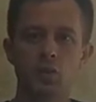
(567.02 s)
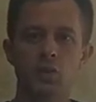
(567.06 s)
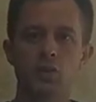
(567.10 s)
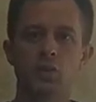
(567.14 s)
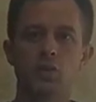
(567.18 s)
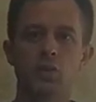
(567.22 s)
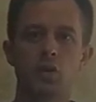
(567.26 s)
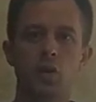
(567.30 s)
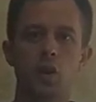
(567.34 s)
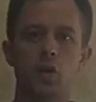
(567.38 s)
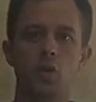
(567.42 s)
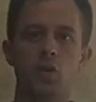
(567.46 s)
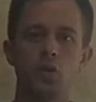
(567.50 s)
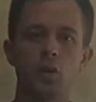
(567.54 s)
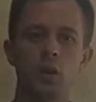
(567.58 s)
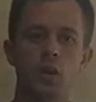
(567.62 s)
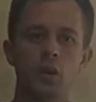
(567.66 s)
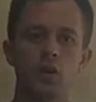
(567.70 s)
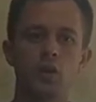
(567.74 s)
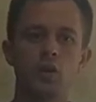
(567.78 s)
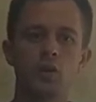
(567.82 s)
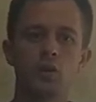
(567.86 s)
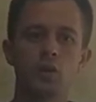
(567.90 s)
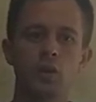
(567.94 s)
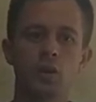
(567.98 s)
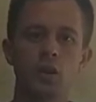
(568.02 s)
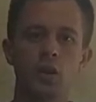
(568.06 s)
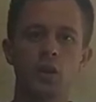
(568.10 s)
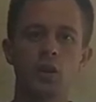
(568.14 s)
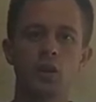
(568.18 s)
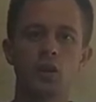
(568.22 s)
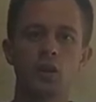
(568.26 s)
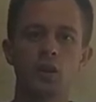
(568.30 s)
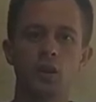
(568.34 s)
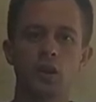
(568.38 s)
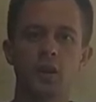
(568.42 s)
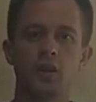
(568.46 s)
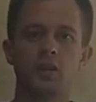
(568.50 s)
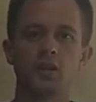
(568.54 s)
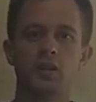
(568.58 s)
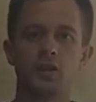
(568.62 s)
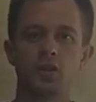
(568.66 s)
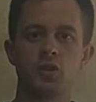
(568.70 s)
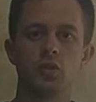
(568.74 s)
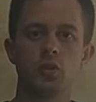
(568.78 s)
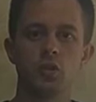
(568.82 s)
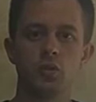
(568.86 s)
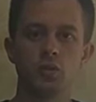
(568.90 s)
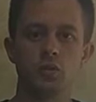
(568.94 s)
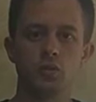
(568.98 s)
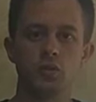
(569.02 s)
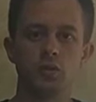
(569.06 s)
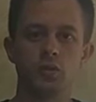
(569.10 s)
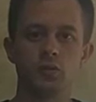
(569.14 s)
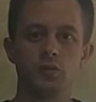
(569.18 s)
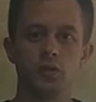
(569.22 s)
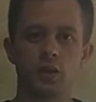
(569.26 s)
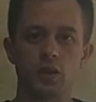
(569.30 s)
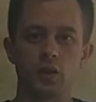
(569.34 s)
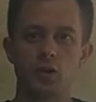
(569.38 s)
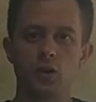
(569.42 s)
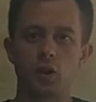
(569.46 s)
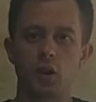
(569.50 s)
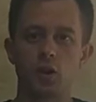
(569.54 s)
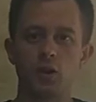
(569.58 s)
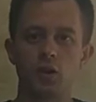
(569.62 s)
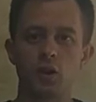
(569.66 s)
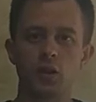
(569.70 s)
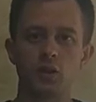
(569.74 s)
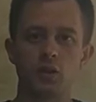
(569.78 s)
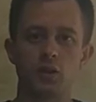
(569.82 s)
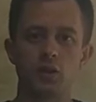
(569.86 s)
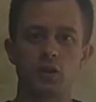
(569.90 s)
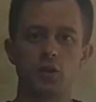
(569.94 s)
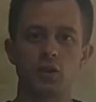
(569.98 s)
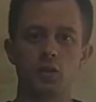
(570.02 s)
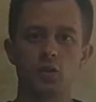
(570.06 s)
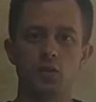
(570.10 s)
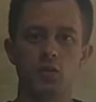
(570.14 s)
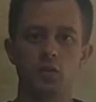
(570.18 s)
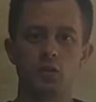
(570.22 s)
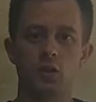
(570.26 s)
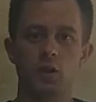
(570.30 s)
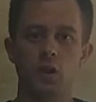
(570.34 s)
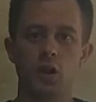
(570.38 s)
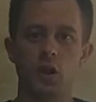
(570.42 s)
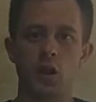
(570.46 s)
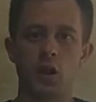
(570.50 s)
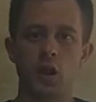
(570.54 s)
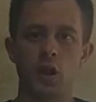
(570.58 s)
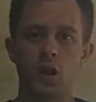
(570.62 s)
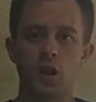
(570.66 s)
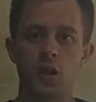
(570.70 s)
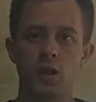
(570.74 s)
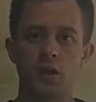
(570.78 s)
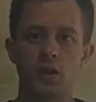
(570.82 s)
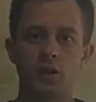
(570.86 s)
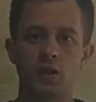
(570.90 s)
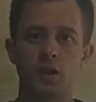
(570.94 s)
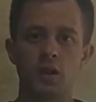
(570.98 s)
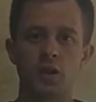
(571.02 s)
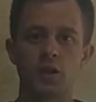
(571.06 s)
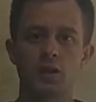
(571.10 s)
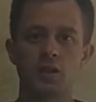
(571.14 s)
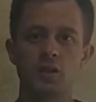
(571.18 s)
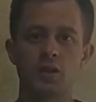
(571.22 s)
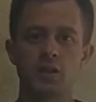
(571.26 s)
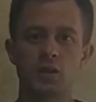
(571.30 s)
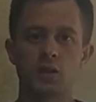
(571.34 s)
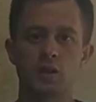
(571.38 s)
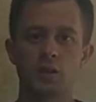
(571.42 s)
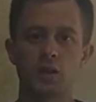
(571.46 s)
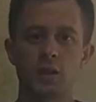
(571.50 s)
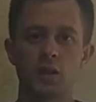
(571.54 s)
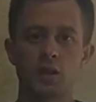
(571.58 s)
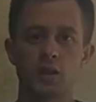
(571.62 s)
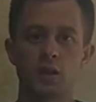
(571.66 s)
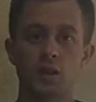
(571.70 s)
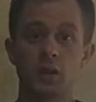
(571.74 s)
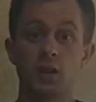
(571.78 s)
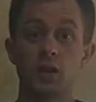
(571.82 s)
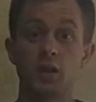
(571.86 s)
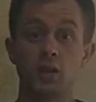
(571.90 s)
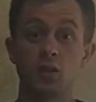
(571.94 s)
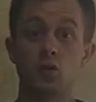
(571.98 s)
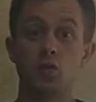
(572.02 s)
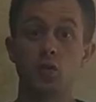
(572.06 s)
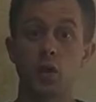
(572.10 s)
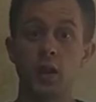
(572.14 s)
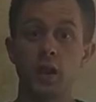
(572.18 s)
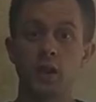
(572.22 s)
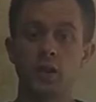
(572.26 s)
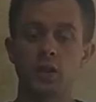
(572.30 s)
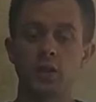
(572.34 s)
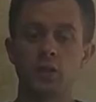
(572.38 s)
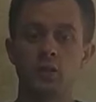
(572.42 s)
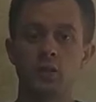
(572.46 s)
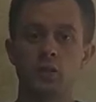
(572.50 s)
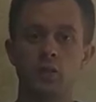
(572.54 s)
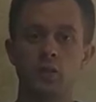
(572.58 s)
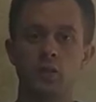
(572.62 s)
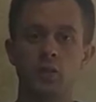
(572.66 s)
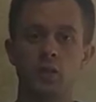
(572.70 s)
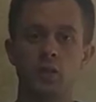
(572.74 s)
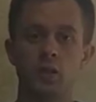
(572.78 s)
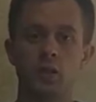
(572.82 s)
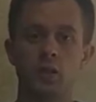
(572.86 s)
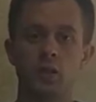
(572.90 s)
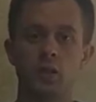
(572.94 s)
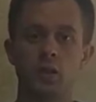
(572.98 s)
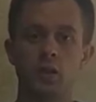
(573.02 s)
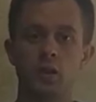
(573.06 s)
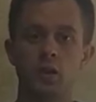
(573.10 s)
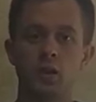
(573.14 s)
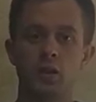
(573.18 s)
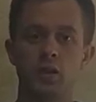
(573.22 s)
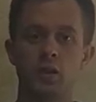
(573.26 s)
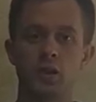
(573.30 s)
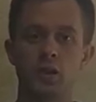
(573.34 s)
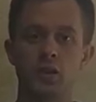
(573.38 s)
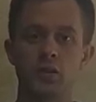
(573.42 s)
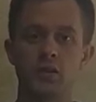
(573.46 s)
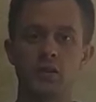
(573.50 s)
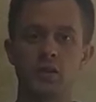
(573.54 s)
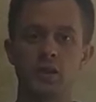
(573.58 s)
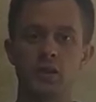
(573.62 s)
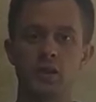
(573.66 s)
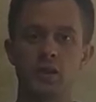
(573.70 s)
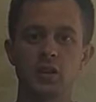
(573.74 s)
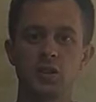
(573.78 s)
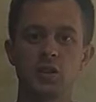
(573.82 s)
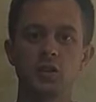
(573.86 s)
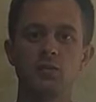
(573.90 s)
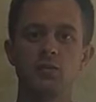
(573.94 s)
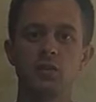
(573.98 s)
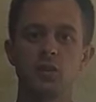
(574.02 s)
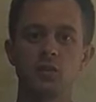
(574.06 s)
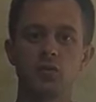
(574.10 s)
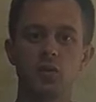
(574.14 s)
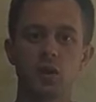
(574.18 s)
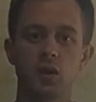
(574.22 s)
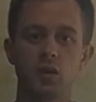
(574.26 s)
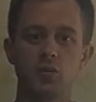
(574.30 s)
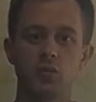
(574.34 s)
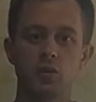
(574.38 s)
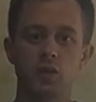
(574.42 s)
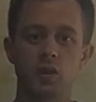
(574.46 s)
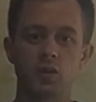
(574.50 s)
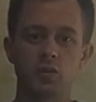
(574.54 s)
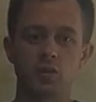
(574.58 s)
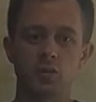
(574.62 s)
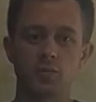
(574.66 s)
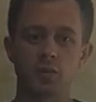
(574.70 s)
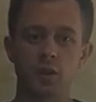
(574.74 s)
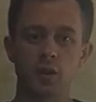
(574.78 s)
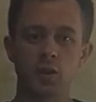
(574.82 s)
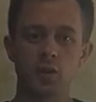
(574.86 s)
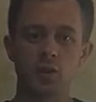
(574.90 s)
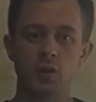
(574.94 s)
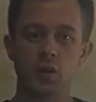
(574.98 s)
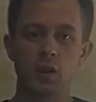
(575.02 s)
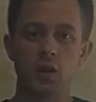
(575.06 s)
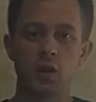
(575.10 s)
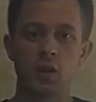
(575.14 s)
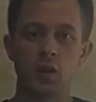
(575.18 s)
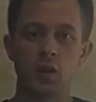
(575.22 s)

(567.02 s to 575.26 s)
going in his shoes, like Conan's shoes. Thus, he did great. Thus, he achieved great results, because